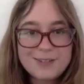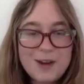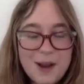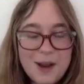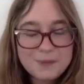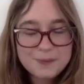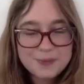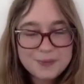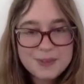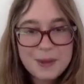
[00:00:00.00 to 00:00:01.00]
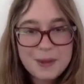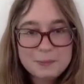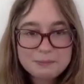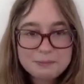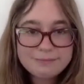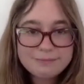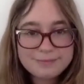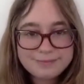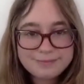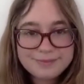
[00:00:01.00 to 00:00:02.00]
consecutive nights in a row. So.